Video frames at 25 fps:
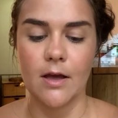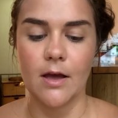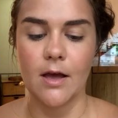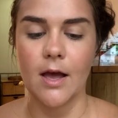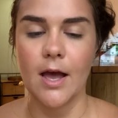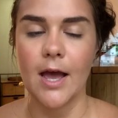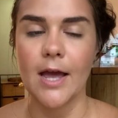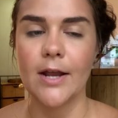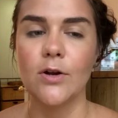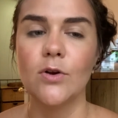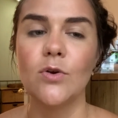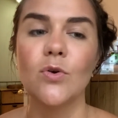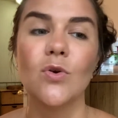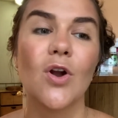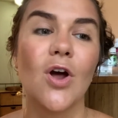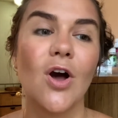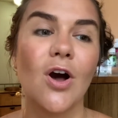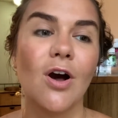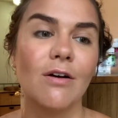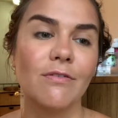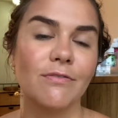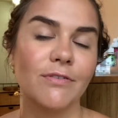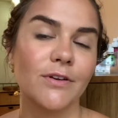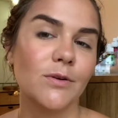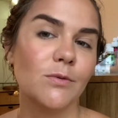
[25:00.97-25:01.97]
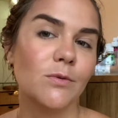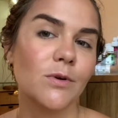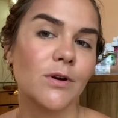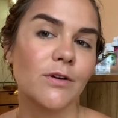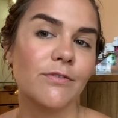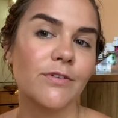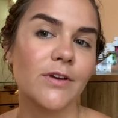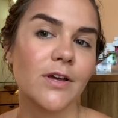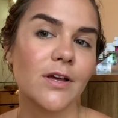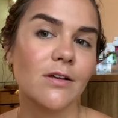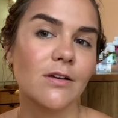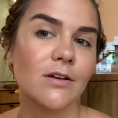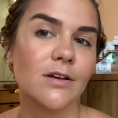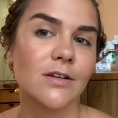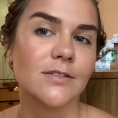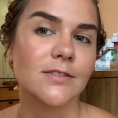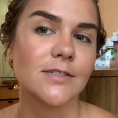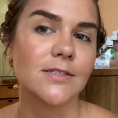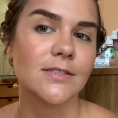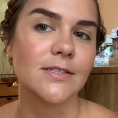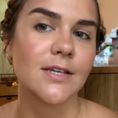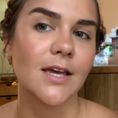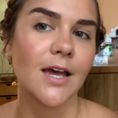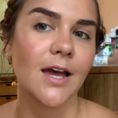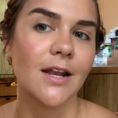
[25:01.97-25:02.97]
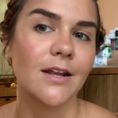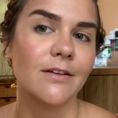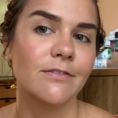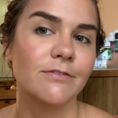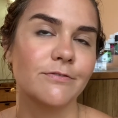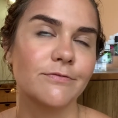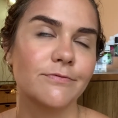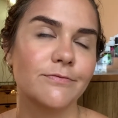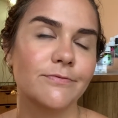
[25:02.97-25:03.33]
I don't often wear veil because it's kind of